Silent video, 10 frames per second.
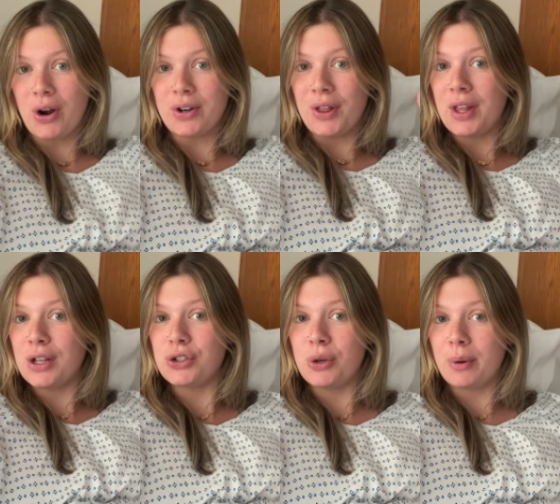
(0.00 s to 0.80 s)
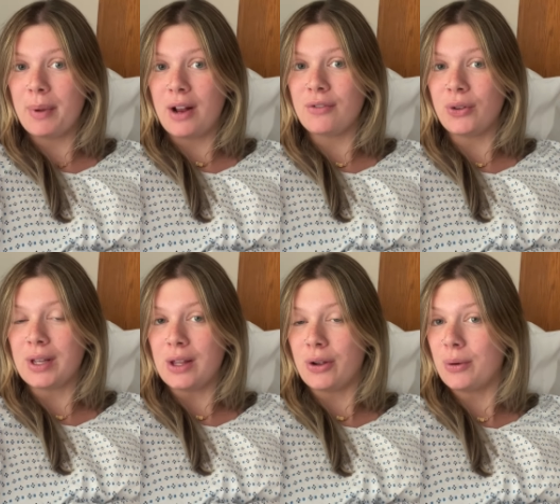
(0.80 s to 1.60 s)
Nothing is super painful
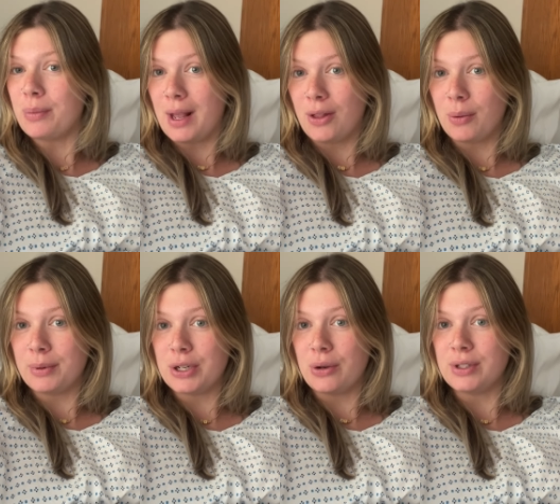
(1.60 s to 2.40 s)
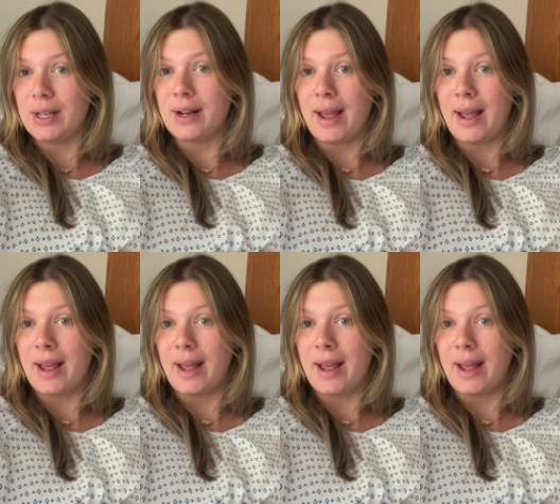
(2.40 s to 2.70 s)
either being on the Pitocin.